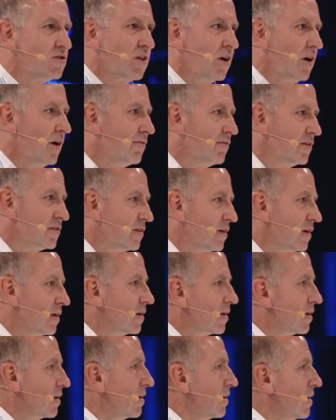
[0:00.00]
that I visit
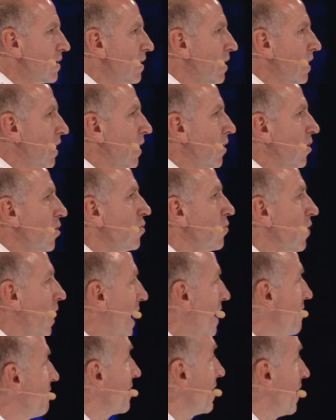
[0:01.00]
who have an